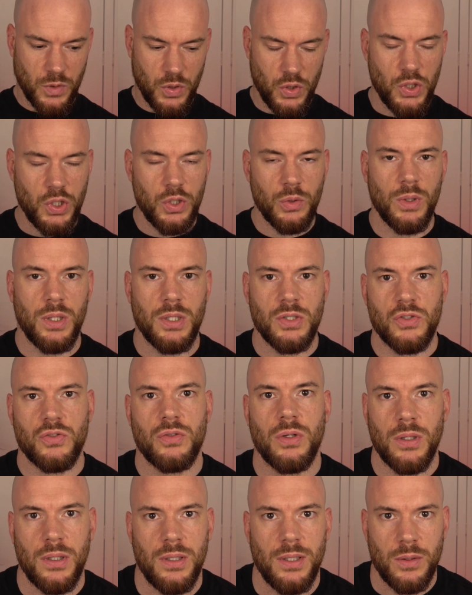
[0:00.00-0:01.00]
you are
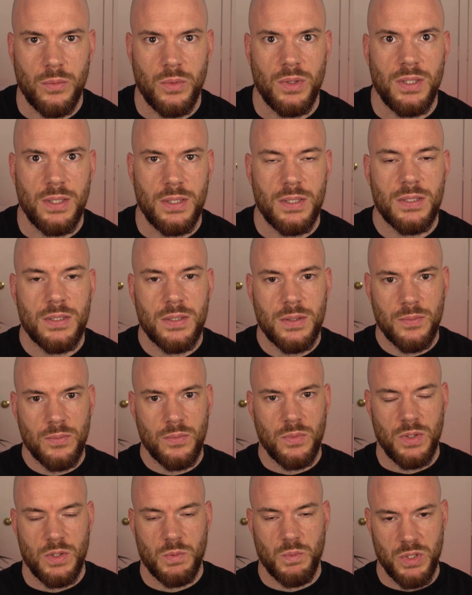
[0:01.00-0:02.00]
struggling with this
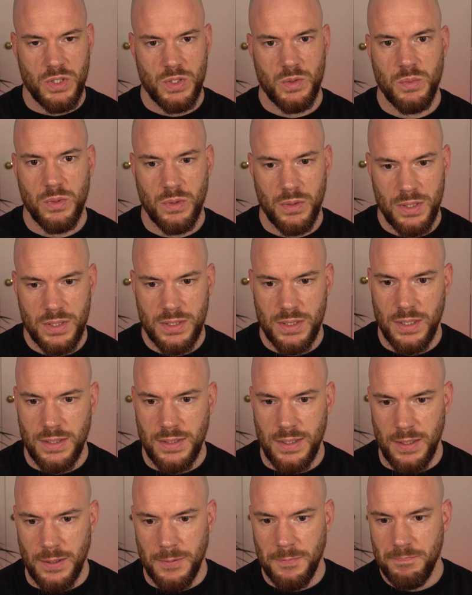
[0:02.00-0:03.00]
principle, this
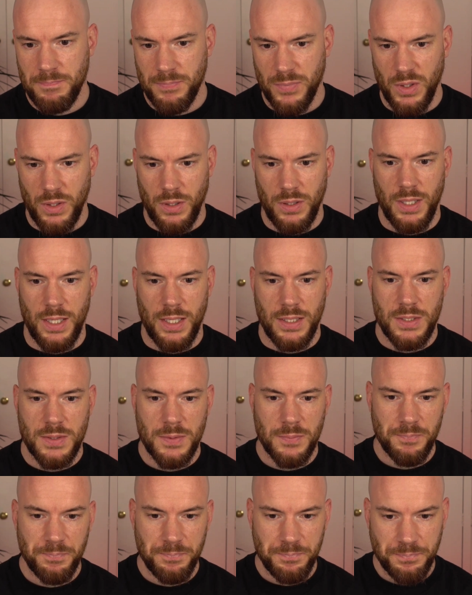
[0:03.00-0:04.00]
idea that